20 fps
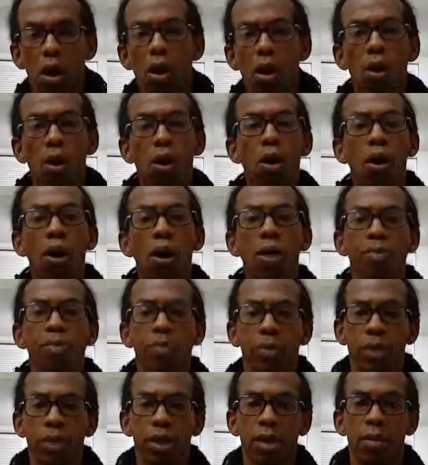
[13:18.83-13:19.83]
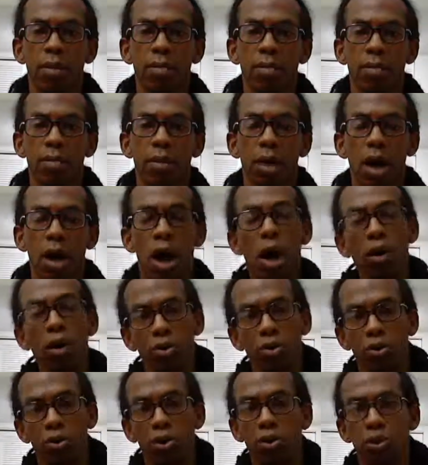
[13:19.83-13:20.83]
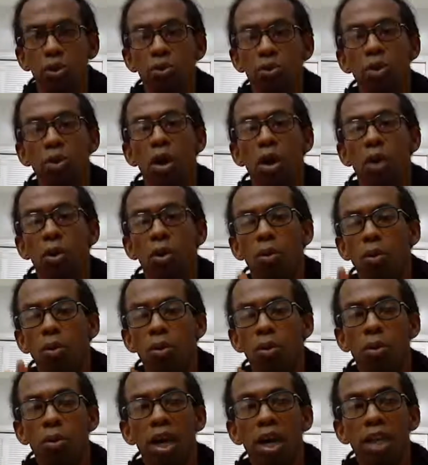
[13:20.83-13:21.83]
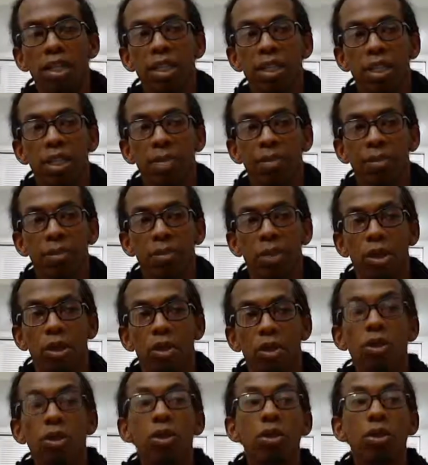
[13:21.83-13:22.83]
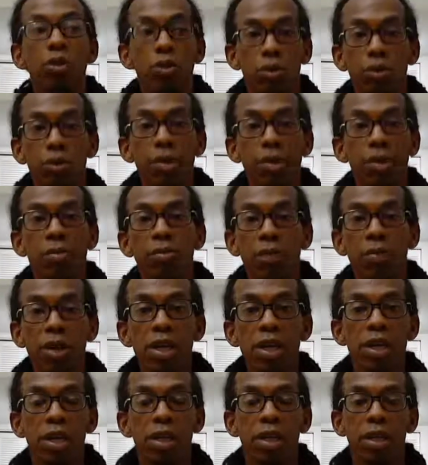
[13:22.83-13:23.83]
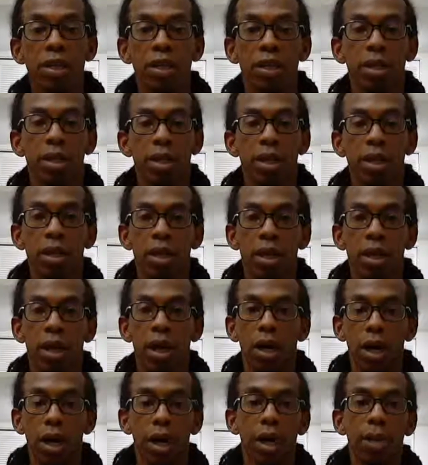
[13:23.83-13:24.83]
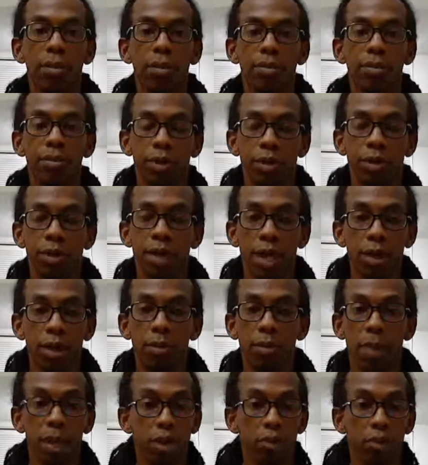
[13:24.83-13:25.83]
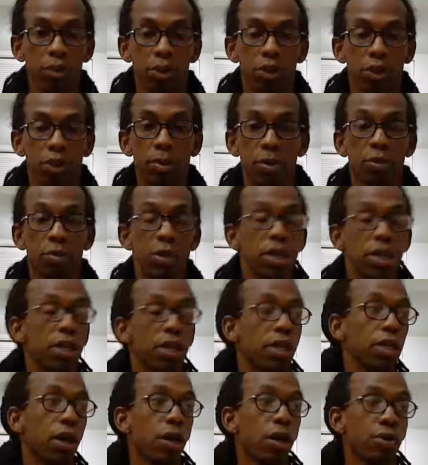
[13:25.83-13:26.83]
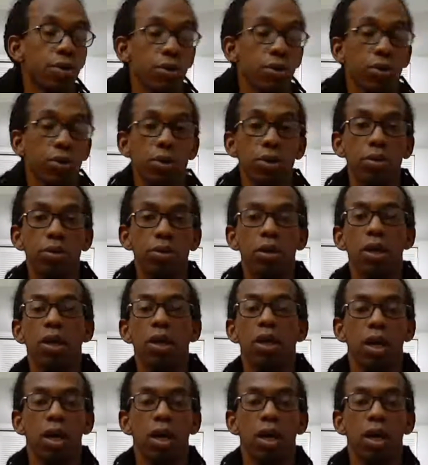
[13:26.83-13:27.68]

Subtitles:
or also to what you've been reading. You got to go back to what you've been reading also too.